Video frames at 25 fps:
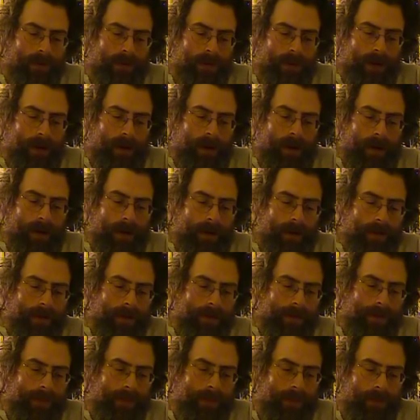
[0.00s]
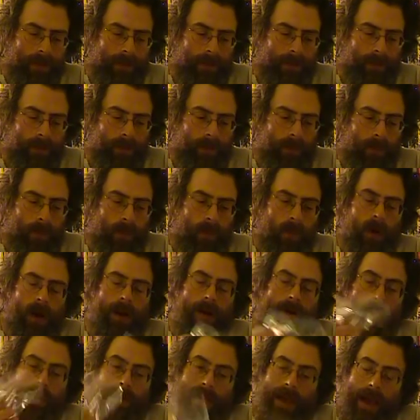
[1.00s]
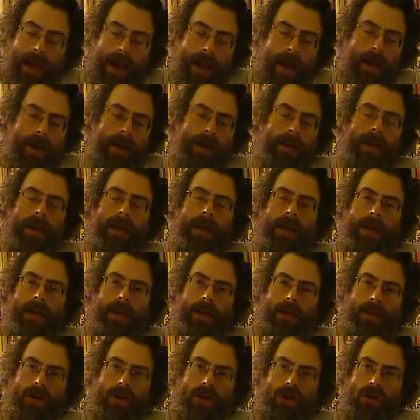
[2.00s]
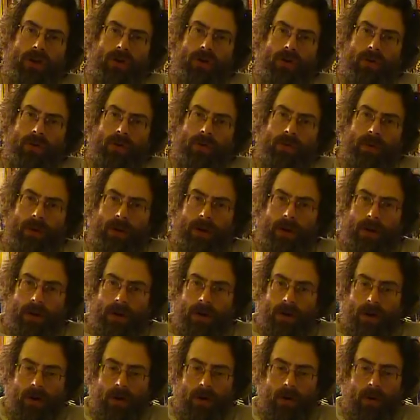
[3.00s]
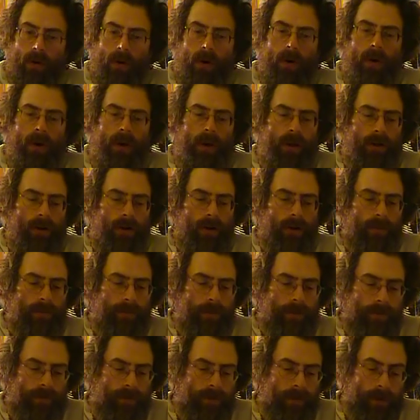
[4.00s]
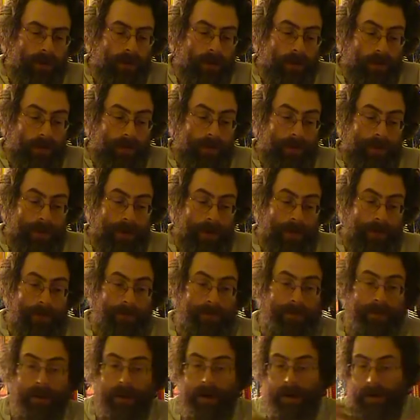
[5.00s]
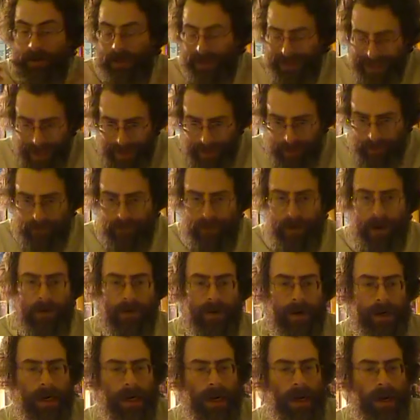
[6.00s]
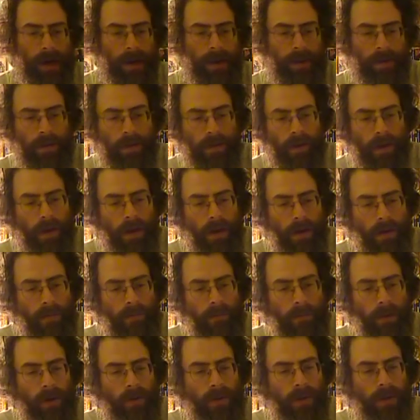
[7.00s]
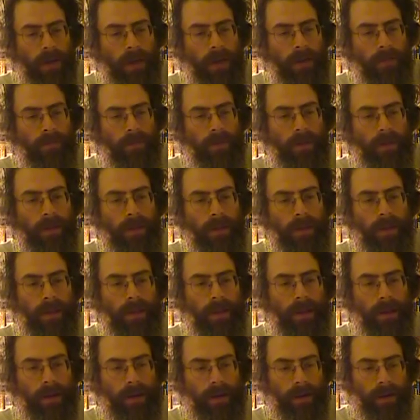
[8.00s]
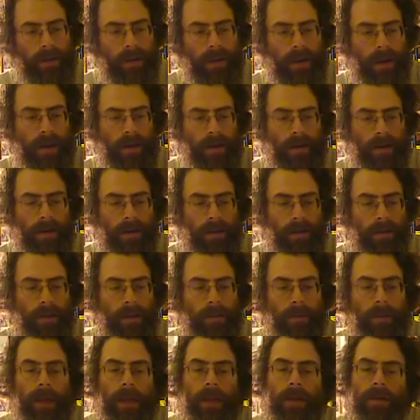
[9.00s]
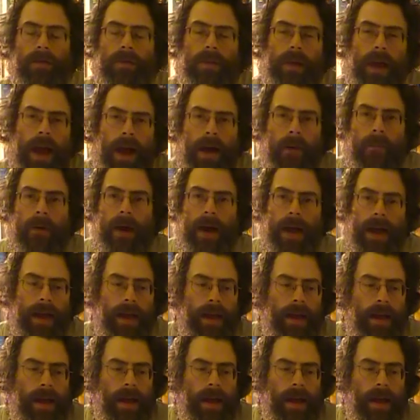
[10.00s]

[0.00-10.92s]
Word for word: uh, what you can and can't do in terms of deals with other players. That's very nice. Most games didn't tend to limit you that way.